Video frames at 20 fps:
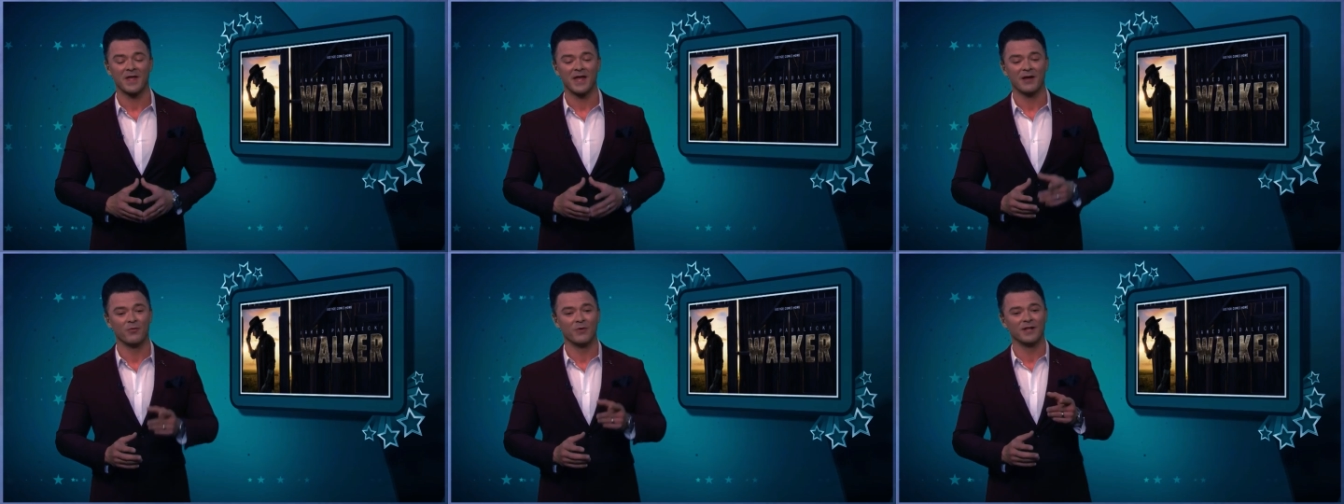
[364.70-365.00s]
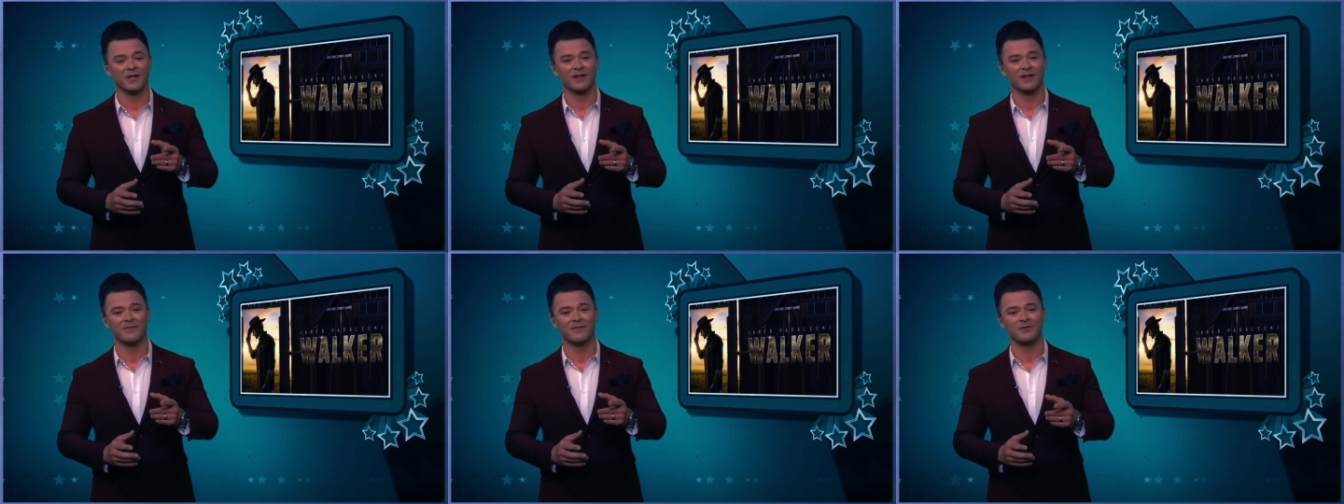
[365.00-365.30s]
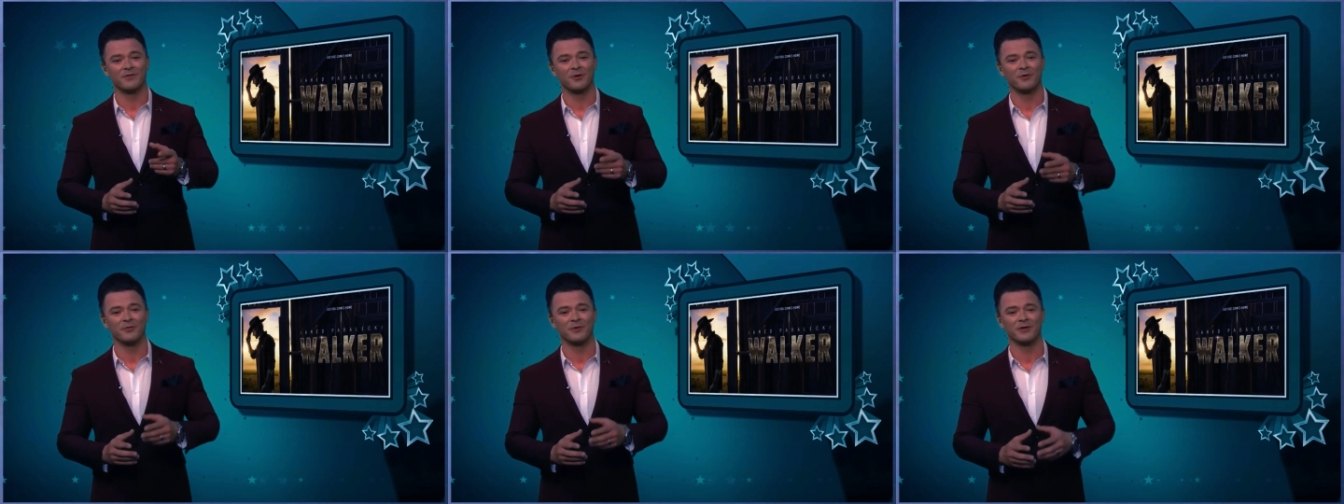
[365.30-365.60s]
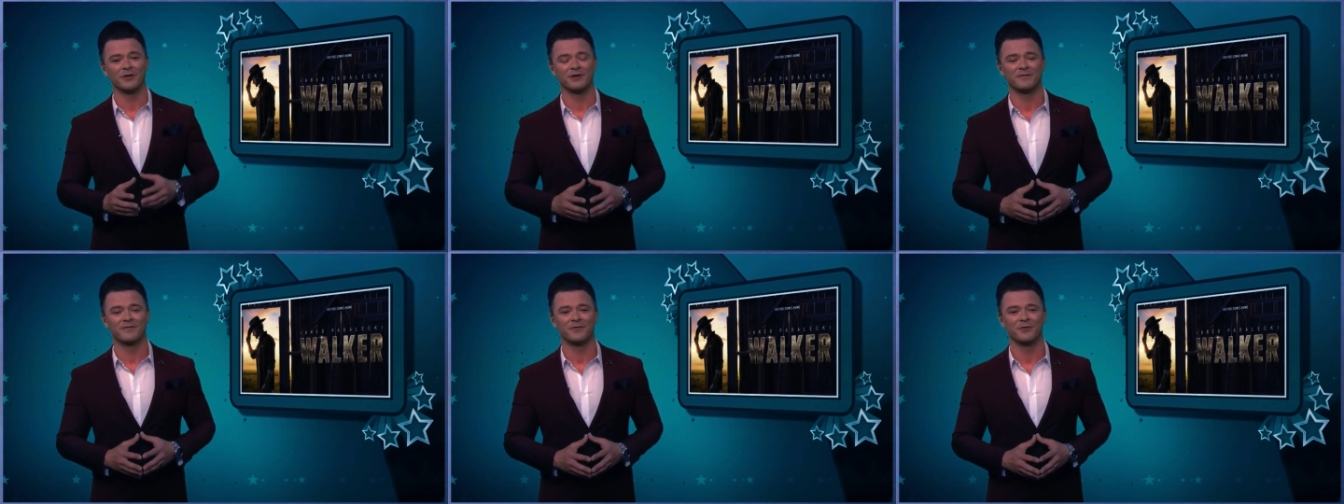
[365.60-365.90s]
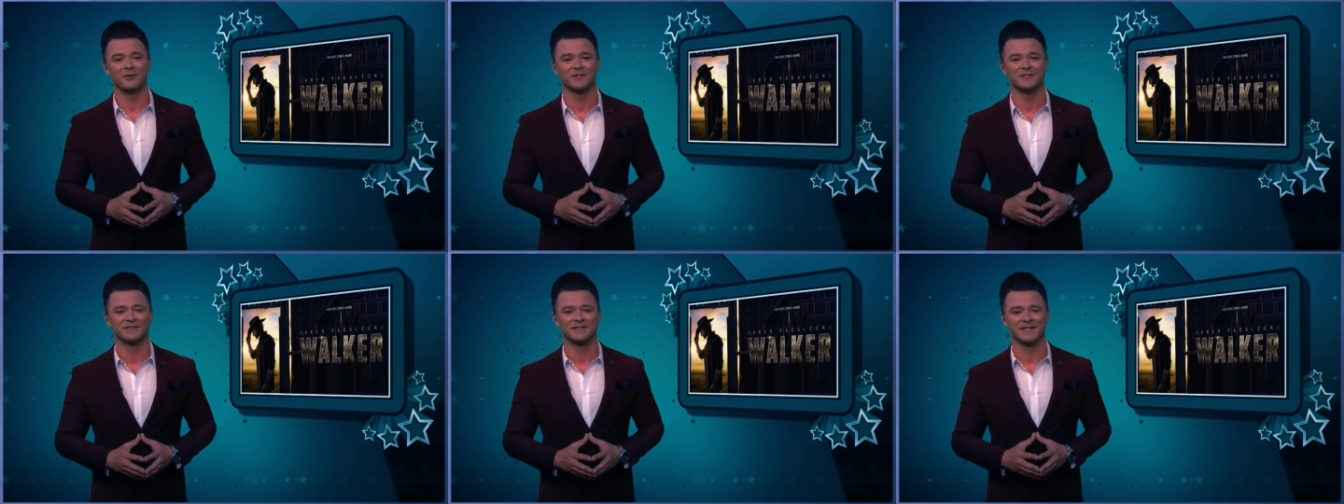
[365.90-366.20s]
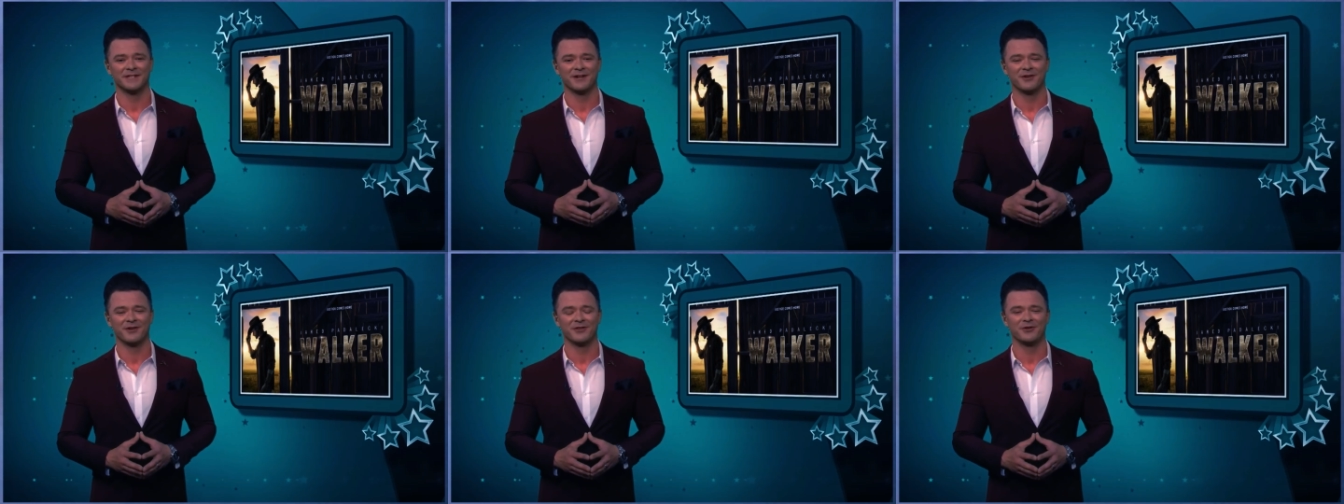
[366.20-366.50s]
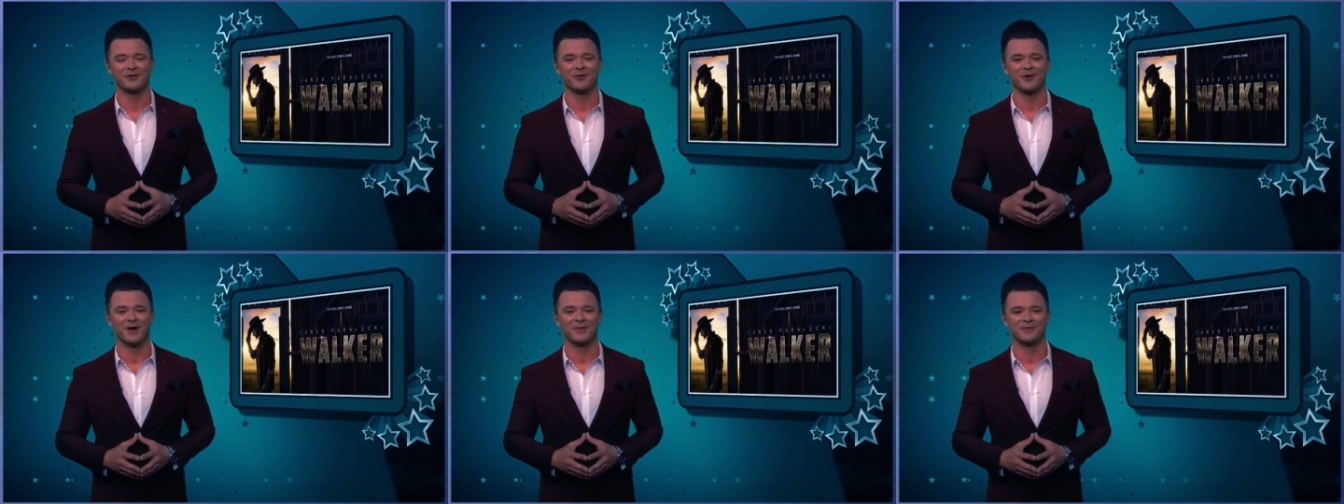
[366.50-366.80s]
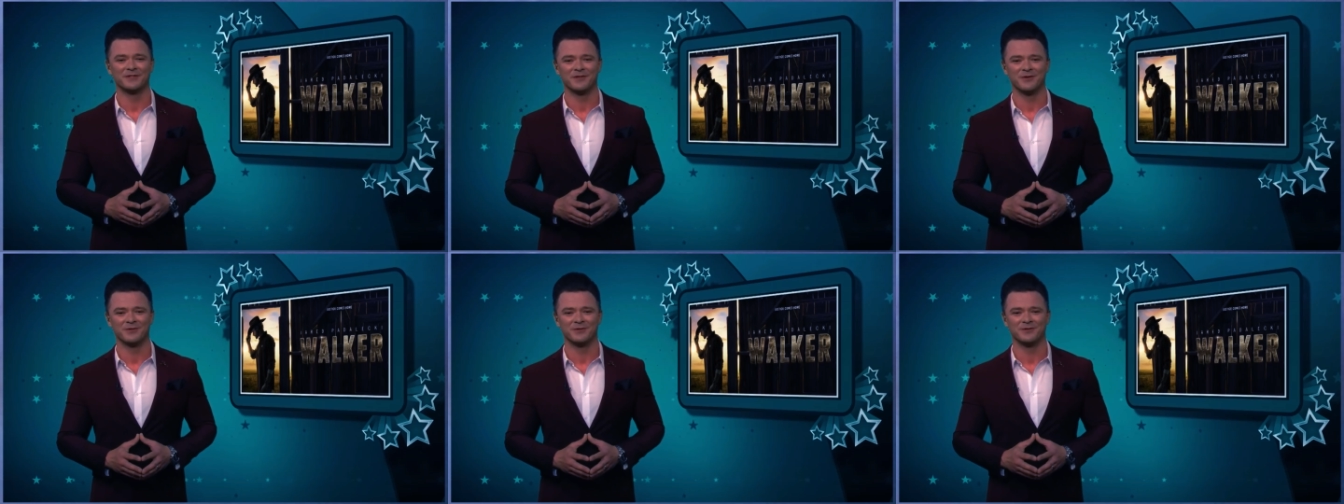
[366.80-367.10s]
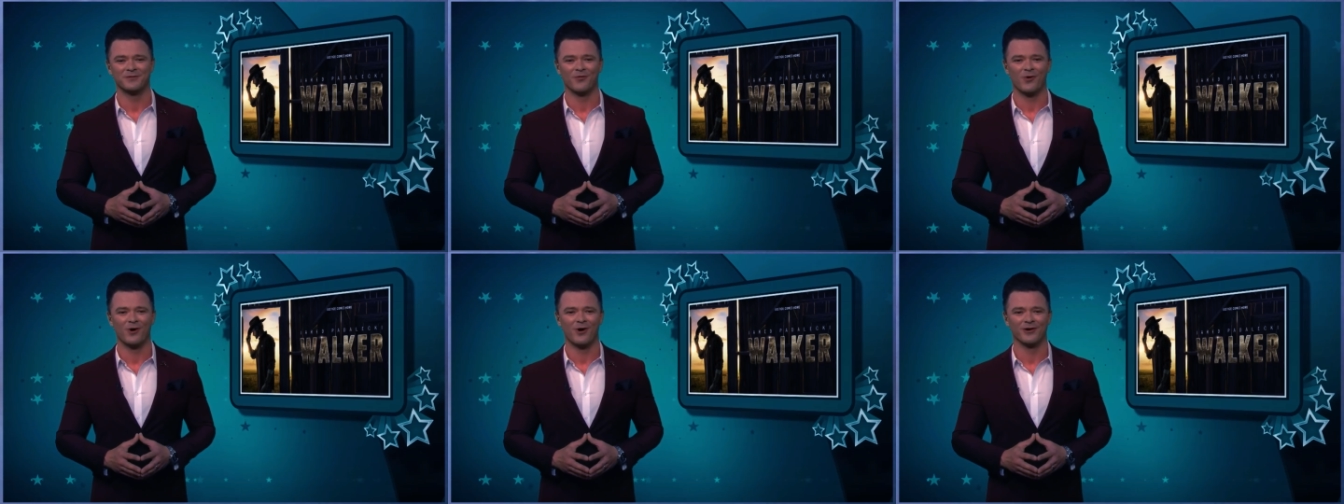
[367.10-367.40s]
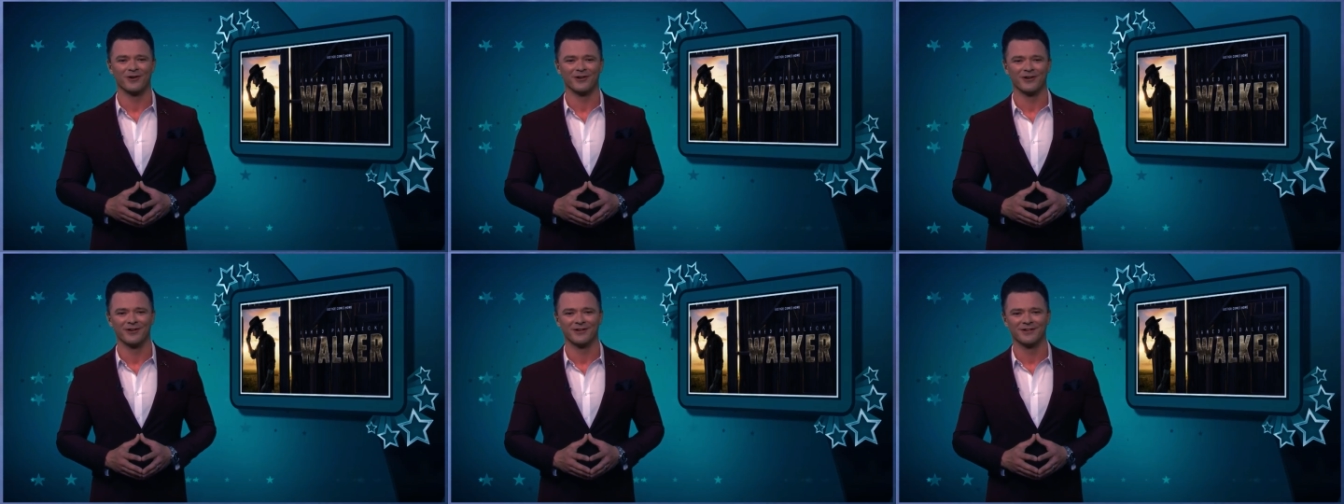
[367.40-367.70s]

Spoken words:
we love you, and we look forward to seeing all the new episodes of Walker.